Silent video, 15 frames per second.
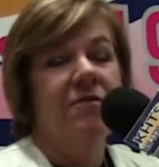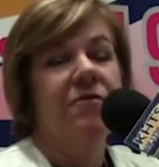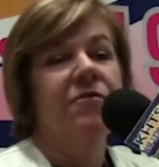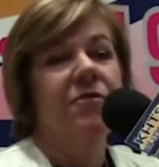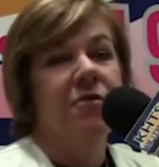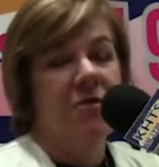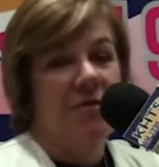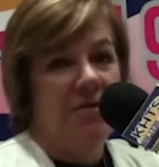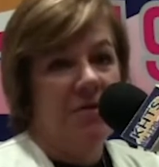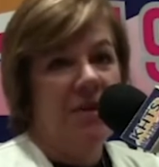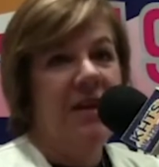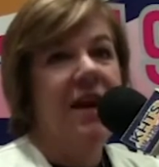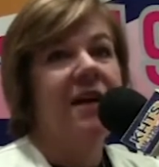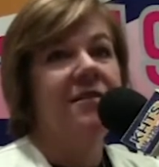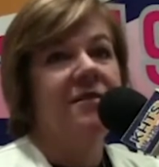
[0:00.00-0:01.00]
Full.
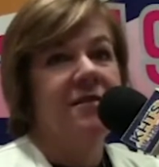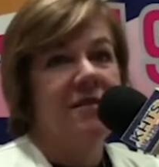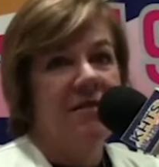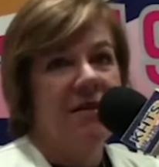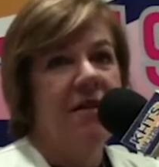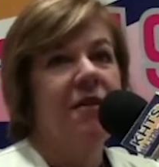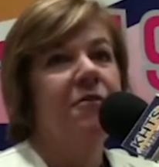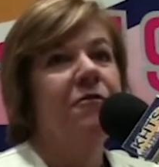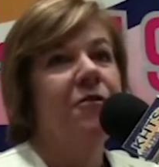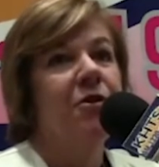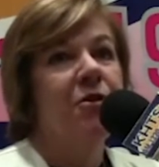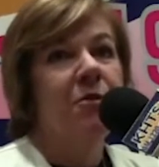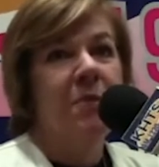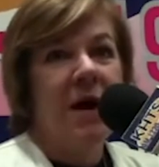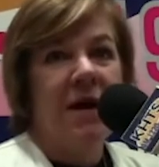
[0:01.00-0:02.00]
Yes. But full.
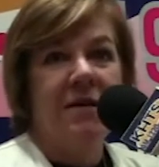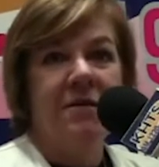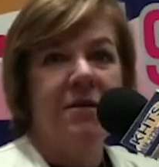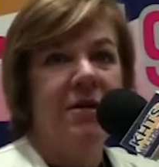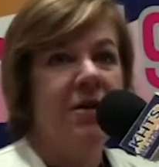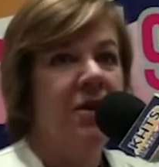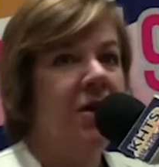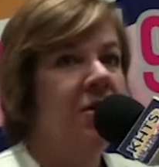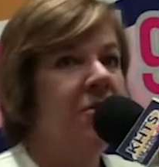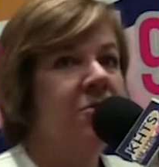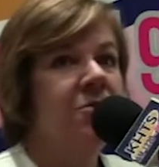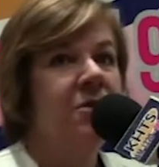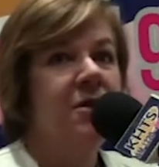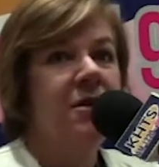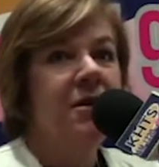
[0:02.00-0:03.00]
Full, but you know,
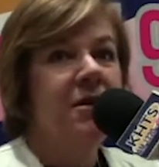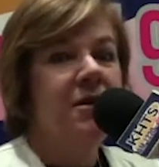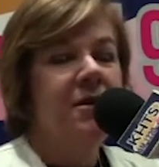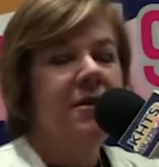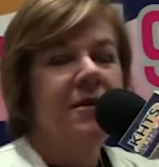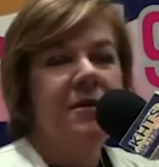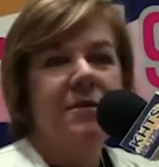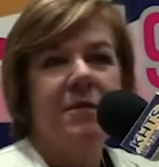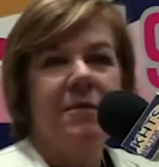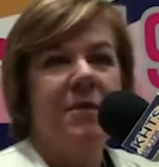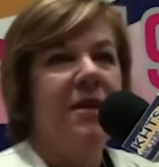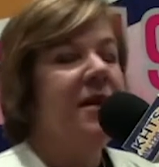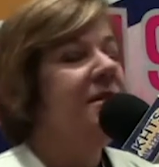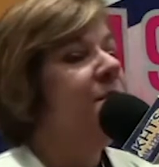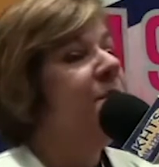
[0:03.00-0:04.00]

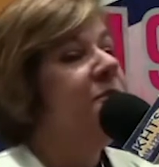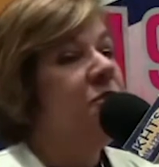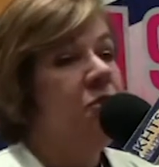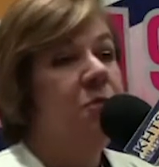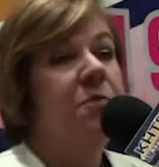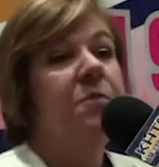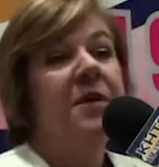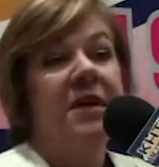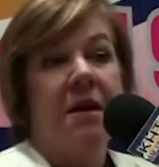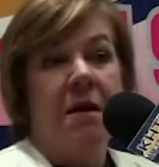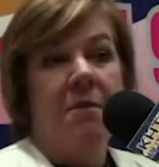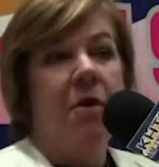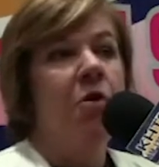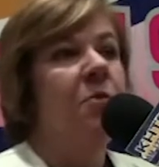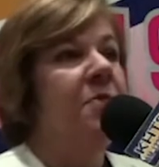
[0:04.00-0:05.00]
things do
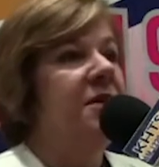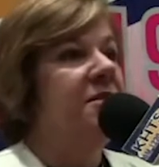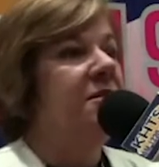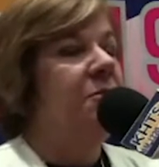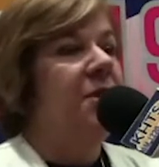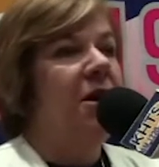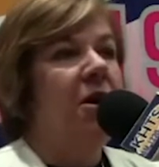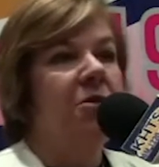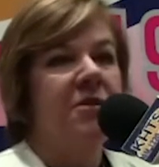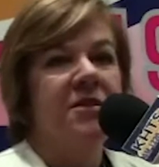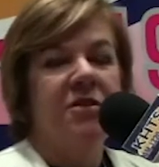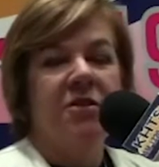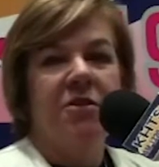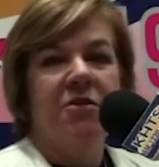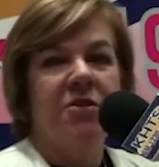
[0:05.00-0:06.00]
become open so we always
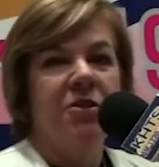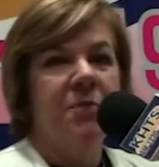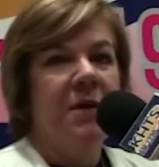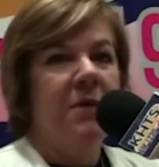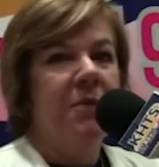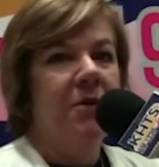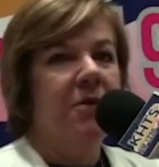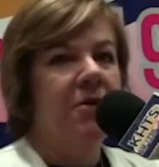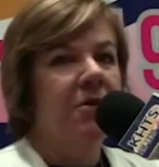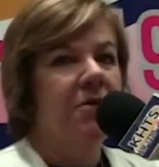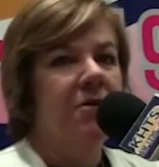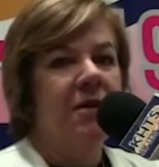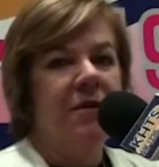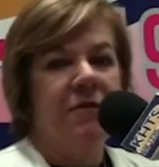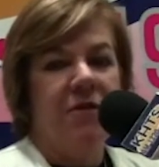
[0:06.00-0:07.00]
encourage
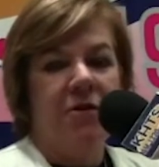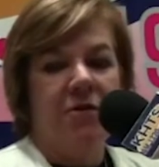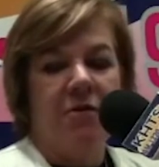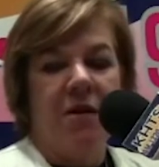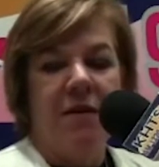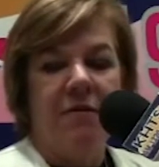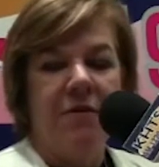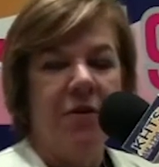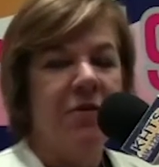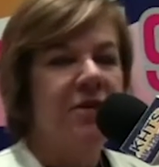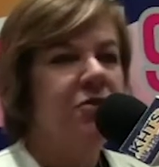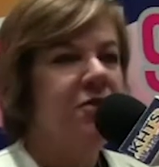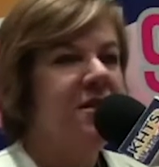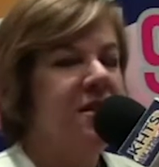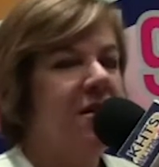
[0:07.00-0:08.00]
people if you're if you're
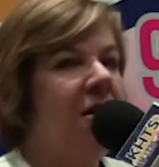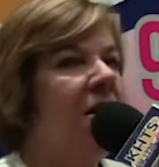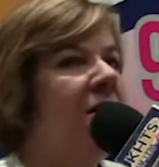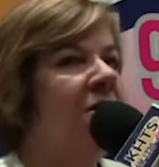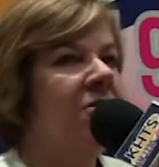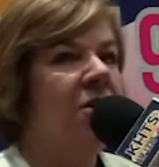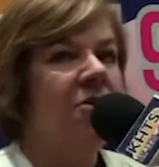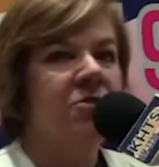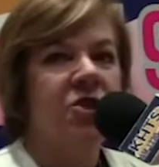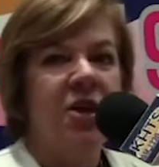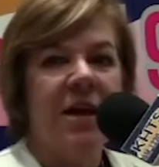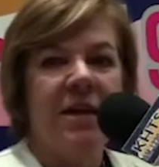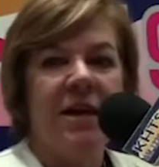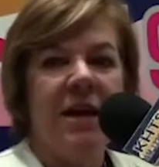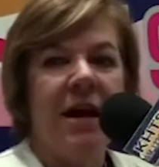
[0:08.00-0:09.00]
interested at all go
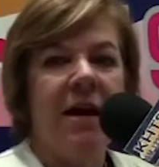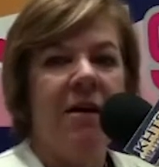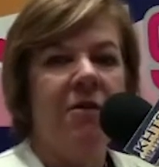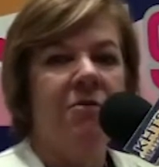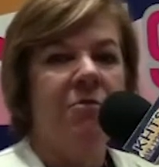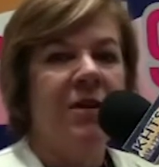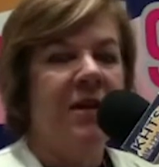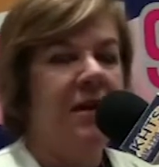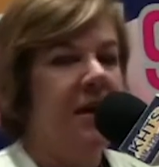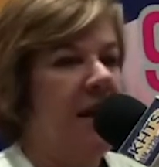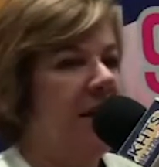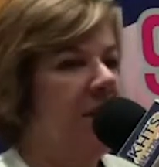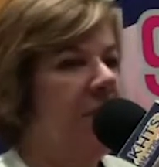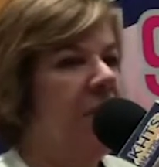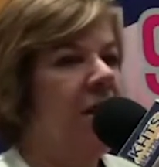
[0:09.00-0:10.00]
check it out we can
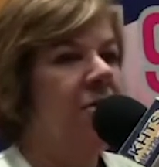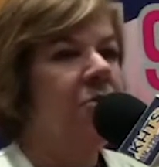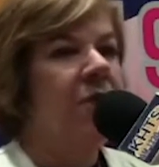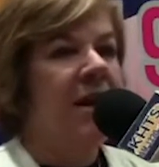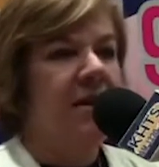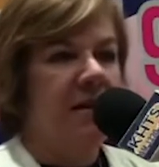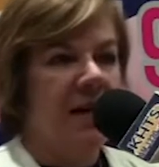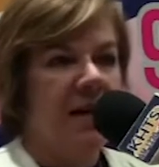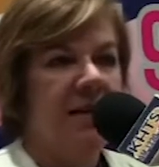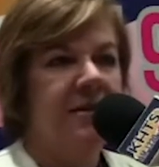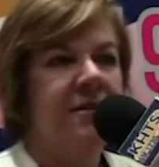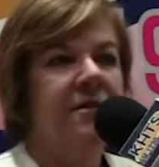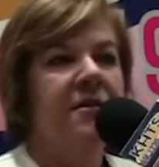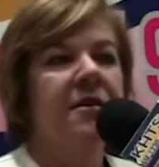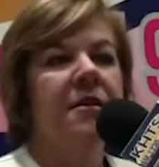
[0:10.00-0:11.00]
get you on a wait
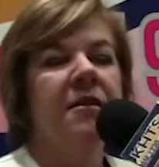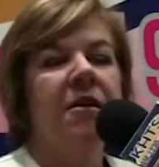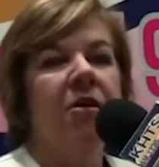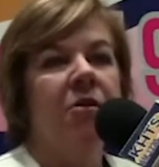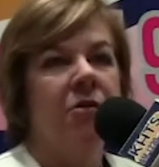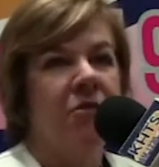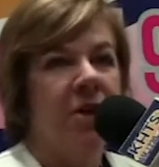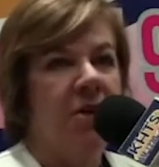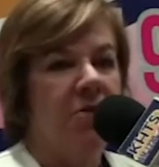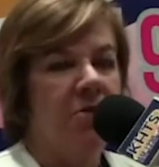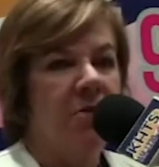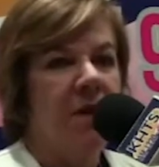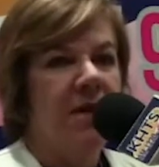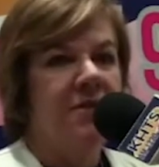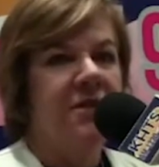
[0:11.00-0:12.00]
list over at
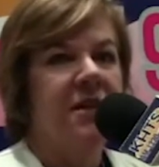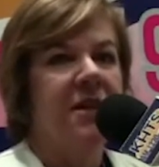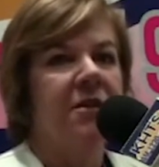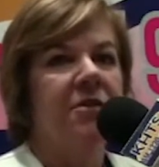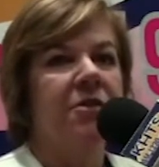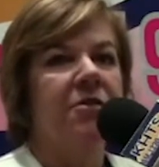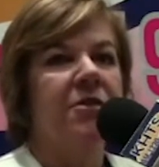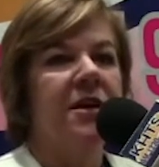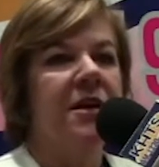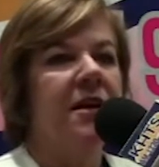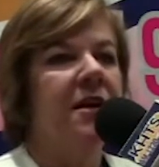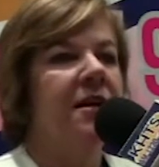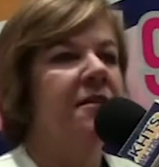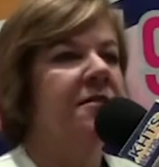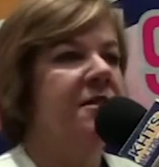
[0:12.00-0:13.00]
Oakmont of Santa
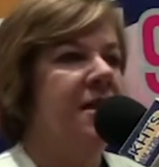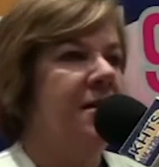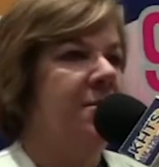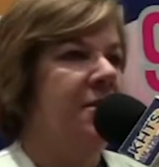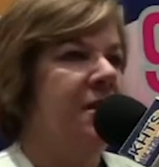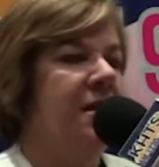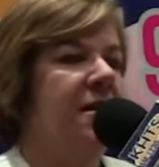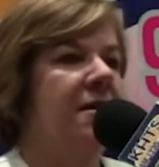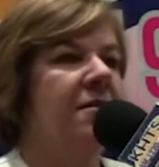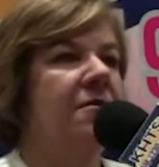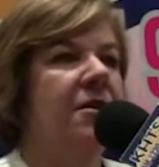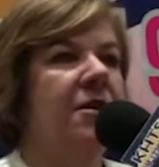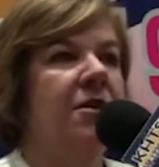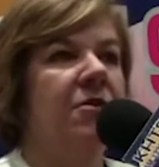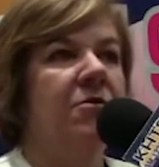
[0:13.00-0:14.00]
Clarita, same thing,
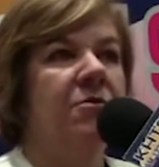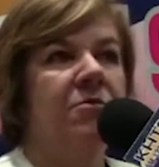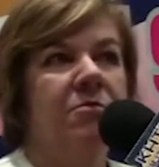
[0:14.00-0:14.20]
you know,